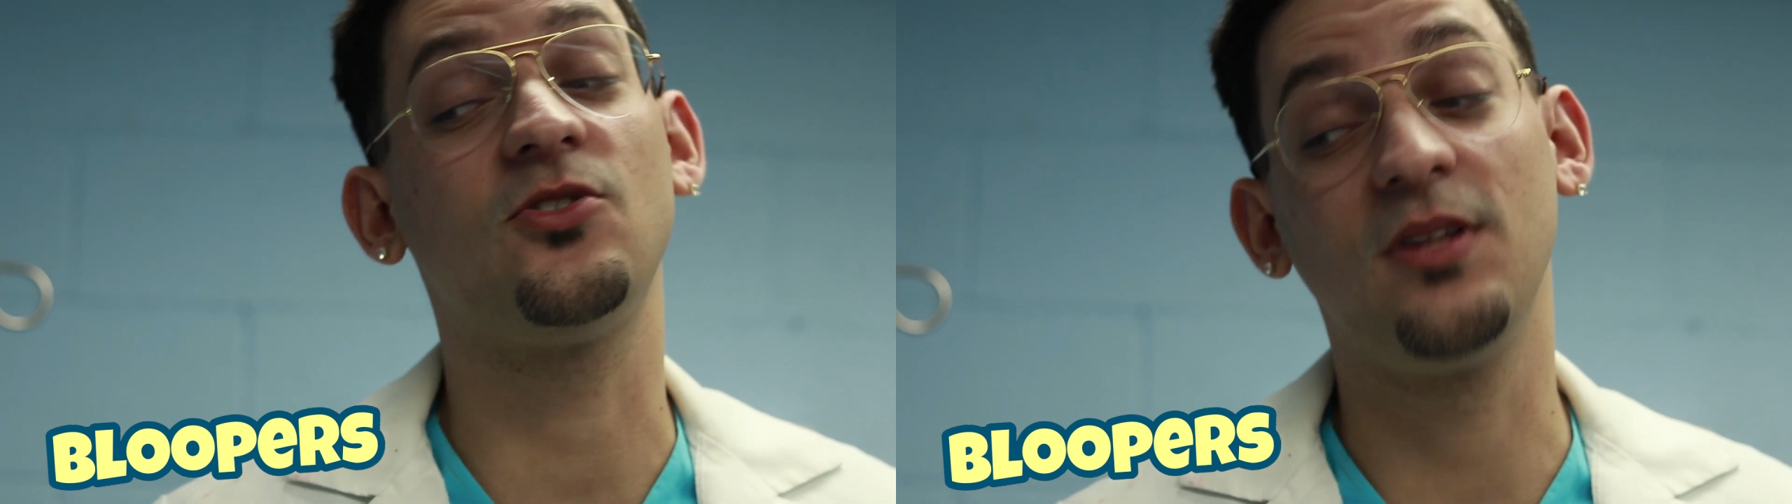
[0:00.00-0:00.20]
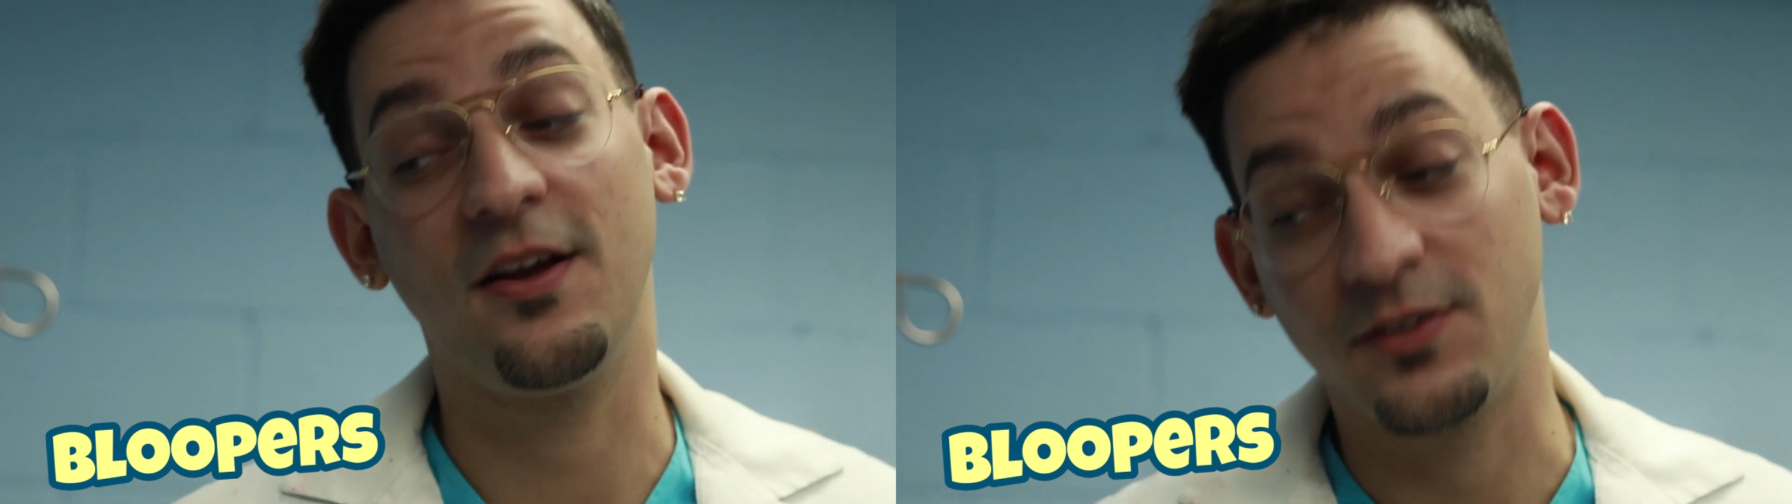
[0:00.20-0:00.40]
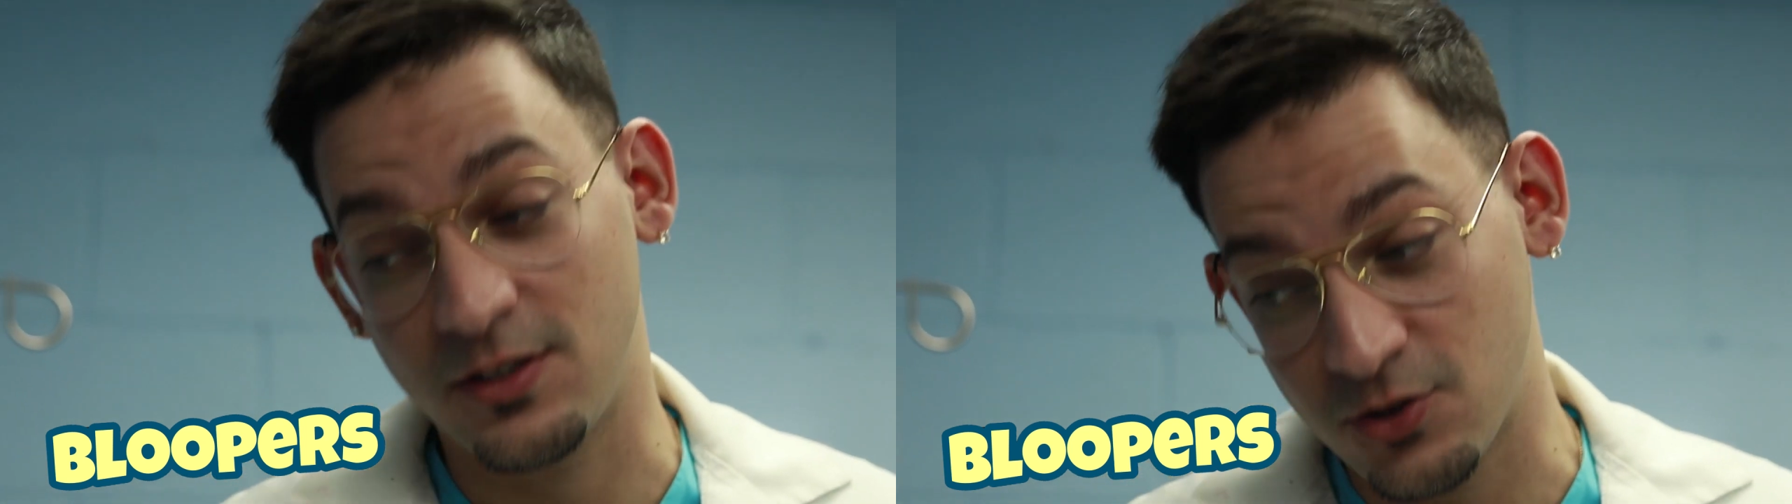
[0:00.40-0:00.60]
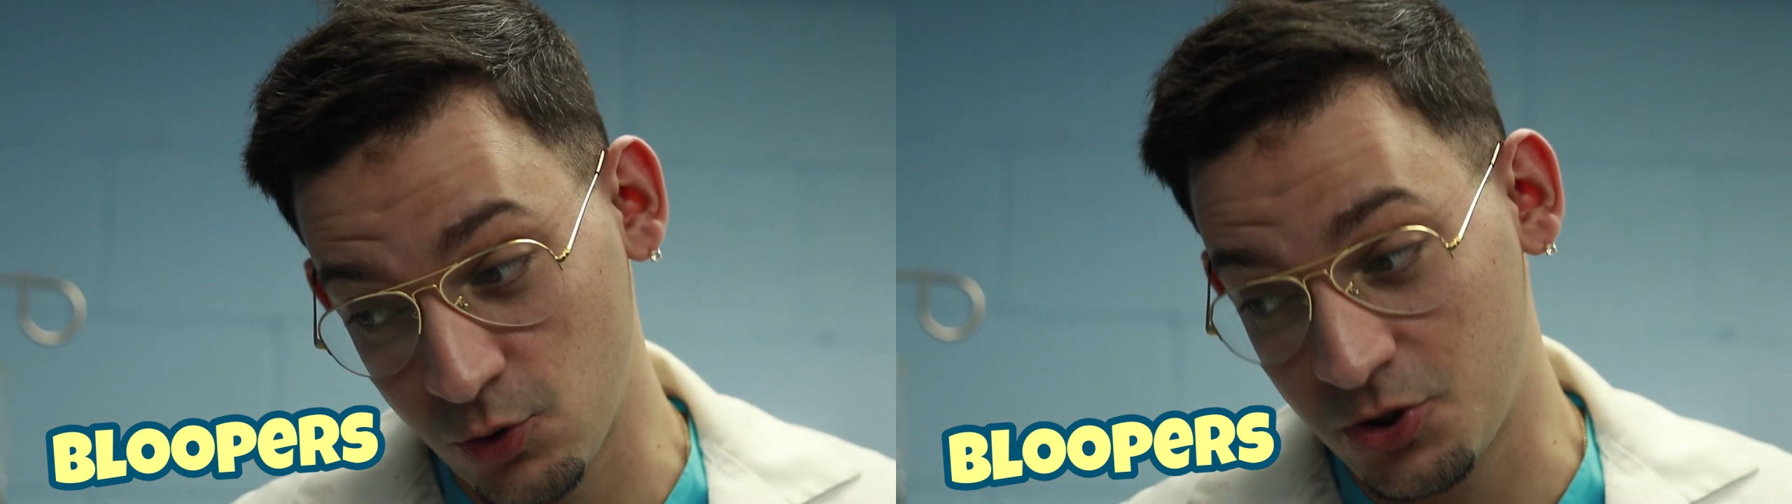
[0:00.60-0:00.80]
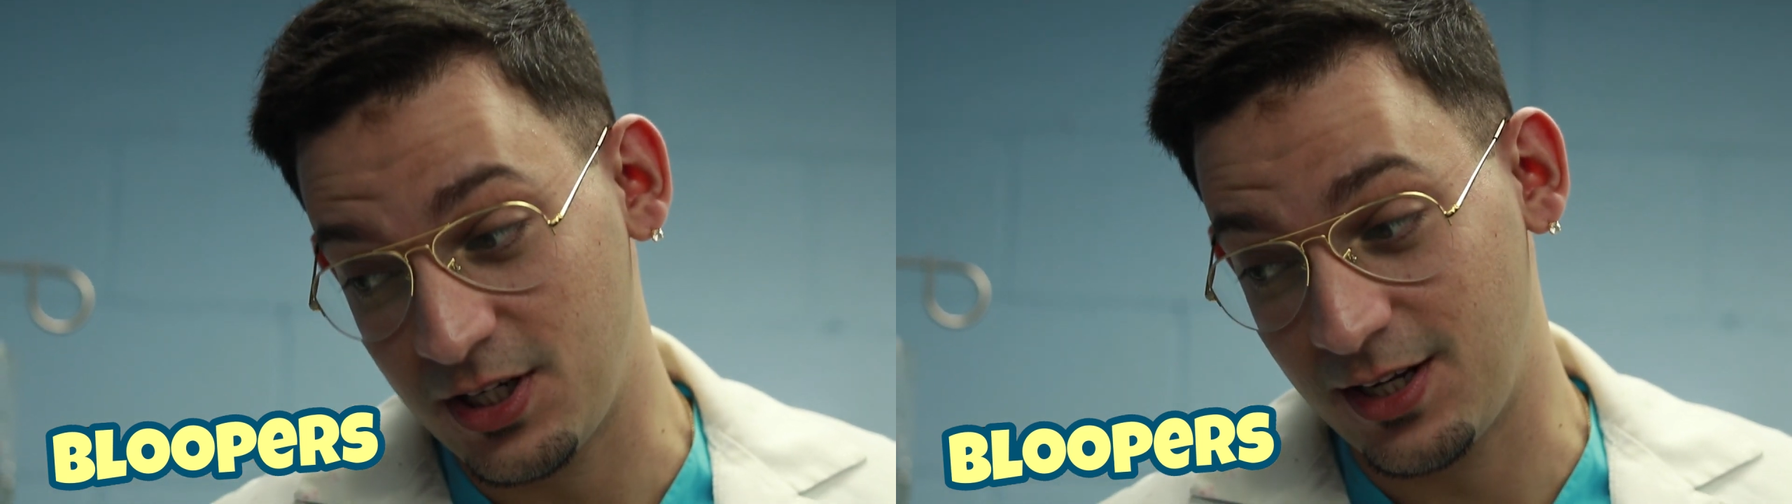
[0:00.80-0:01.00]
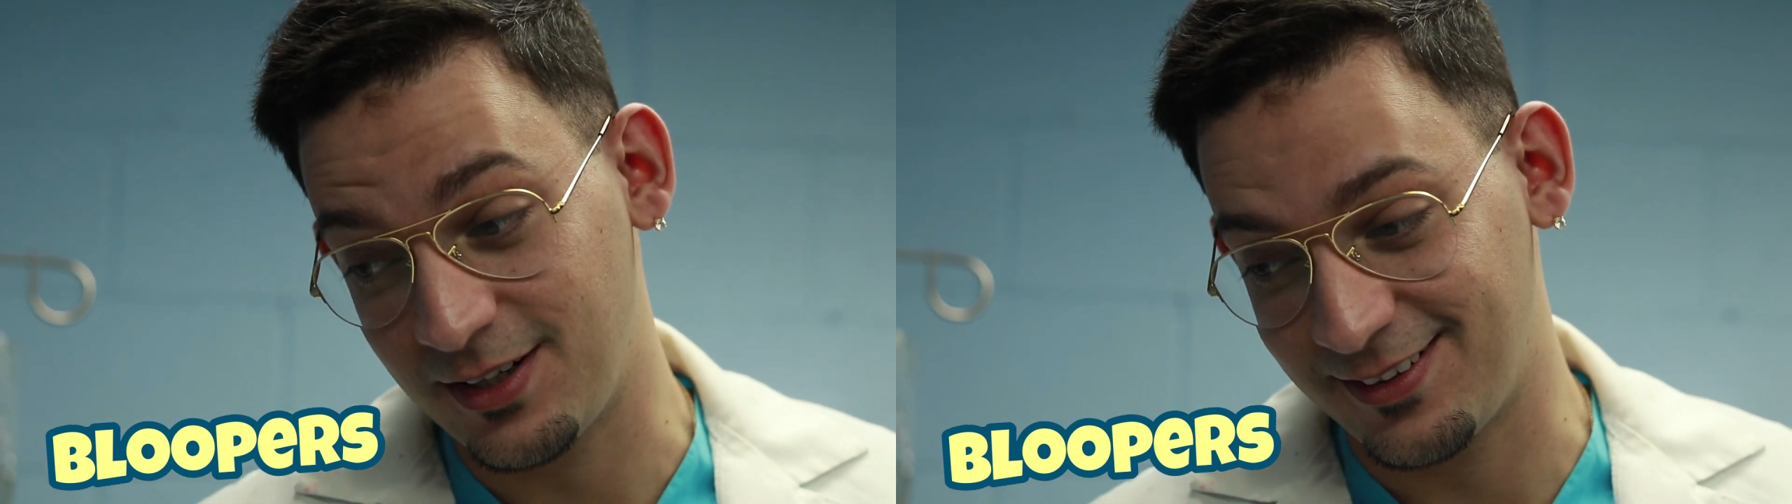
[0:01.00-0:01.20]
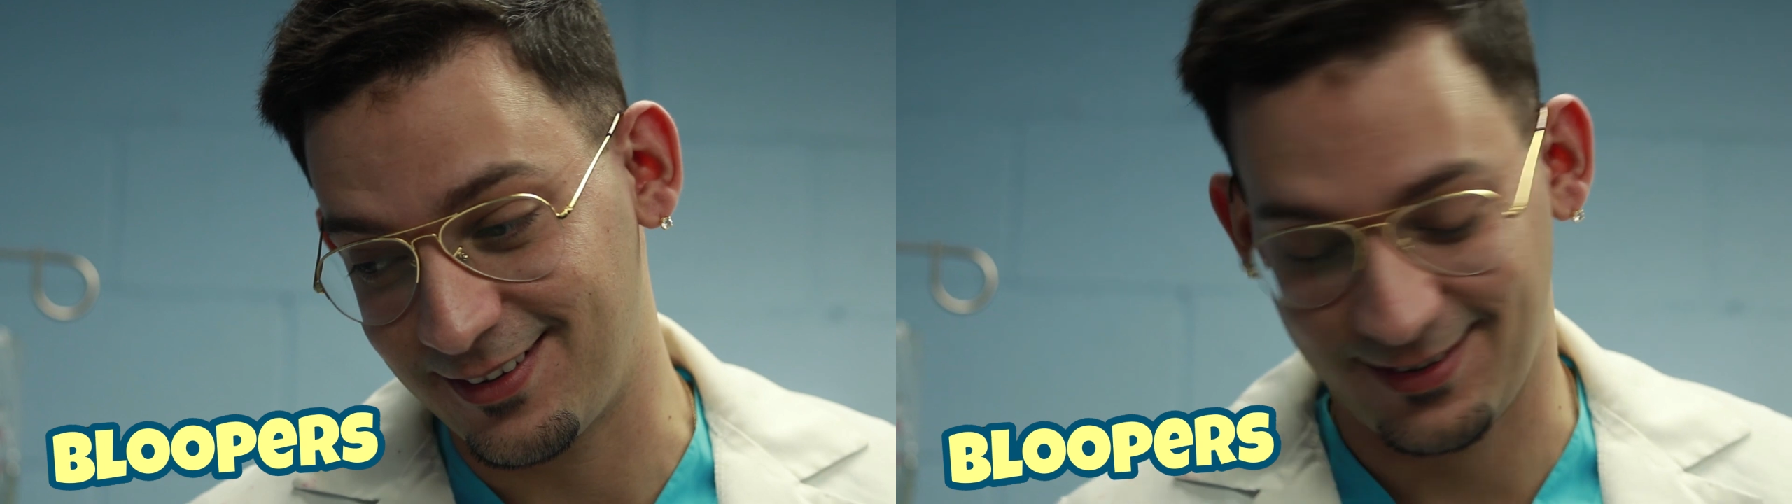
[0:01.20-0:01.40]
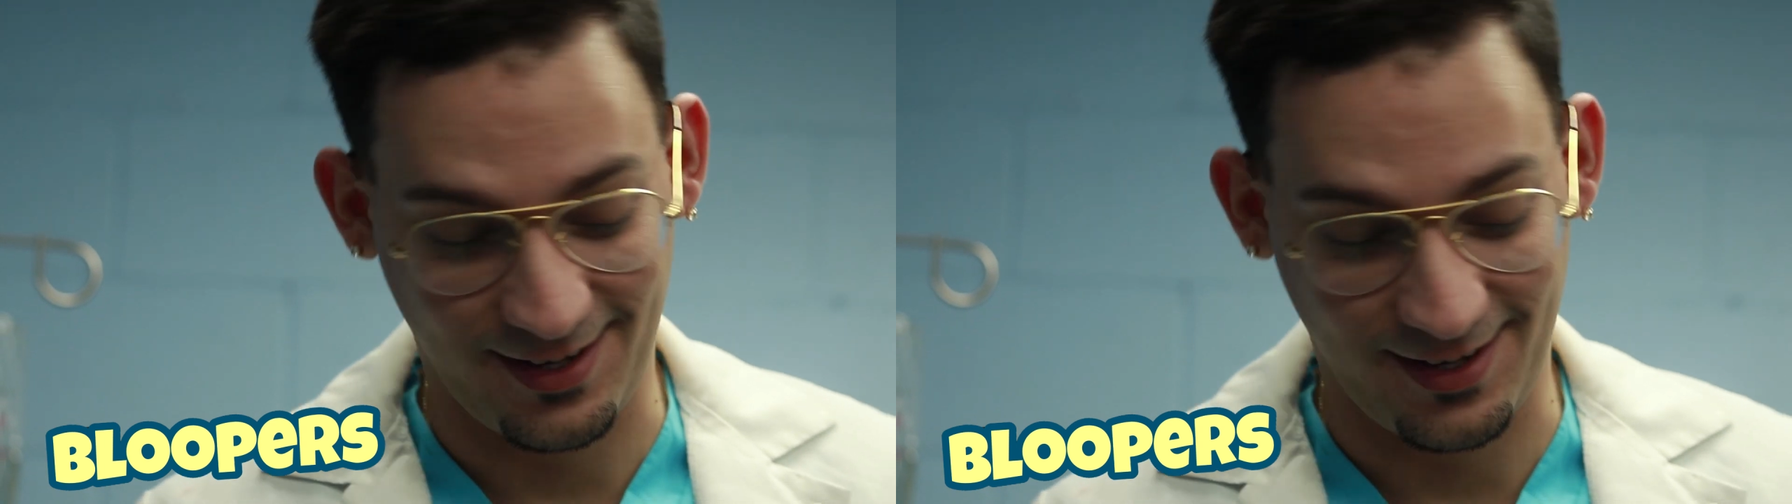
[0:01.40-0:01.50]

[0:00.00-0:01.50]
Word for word: you left in excruciating...